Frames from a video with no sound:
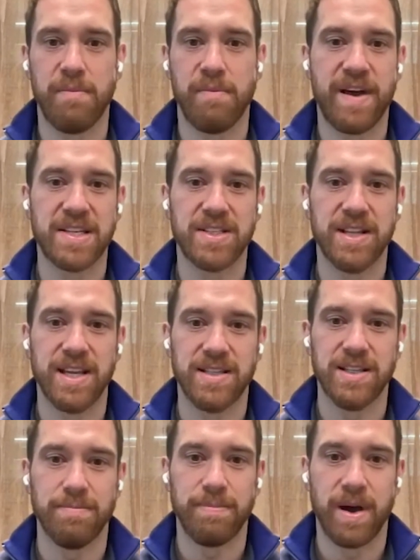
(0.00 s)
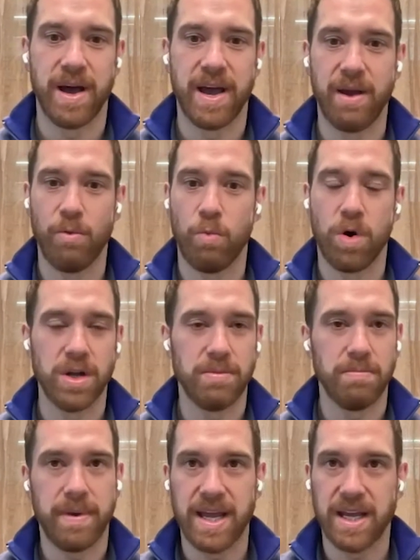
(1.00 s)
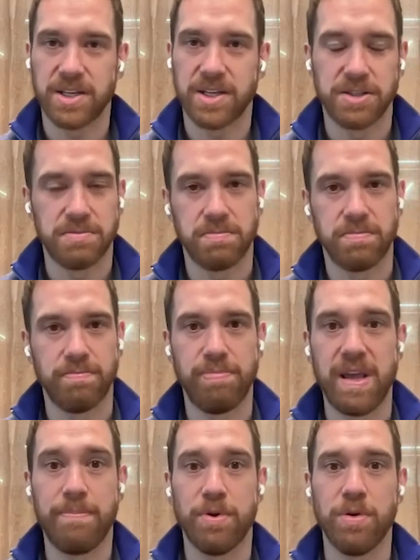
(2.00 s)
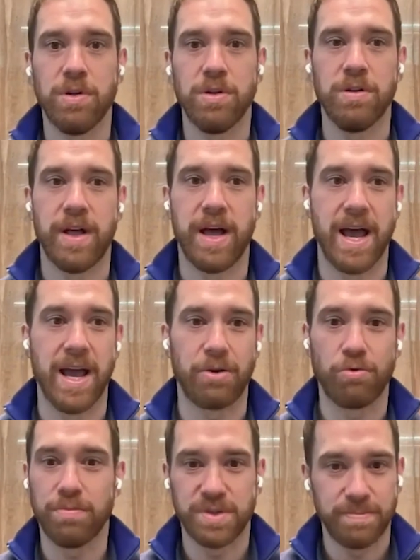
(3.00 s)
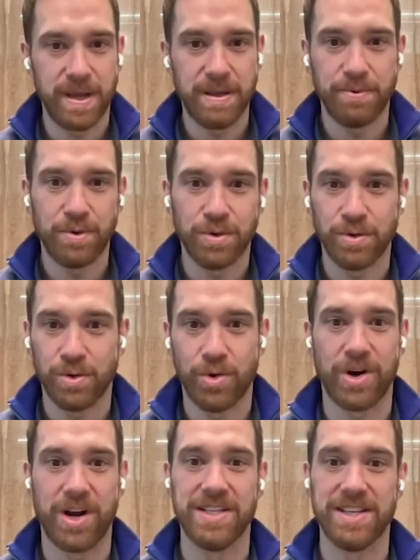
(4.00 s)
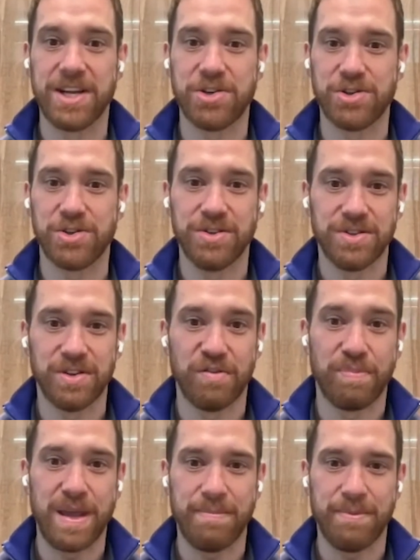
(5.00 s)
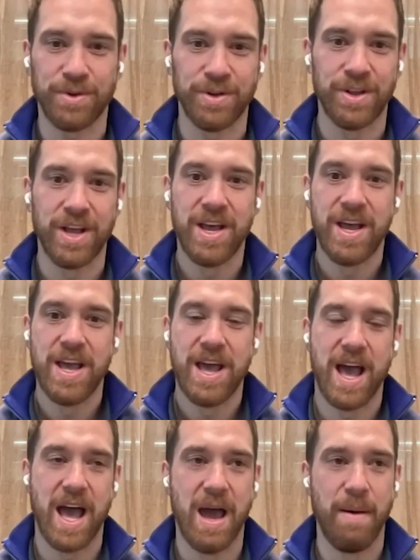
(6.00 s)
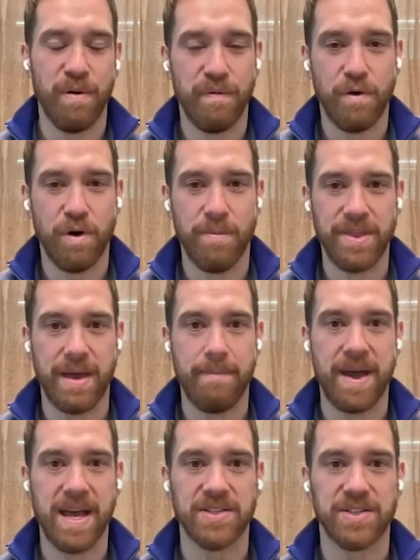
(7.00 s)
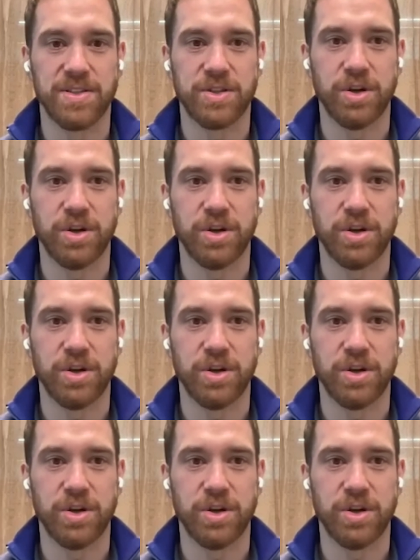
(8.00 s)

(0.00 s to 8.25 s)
I'm fascinated by what makes people, uh, groups of people, organizations of people uh, perform at their best.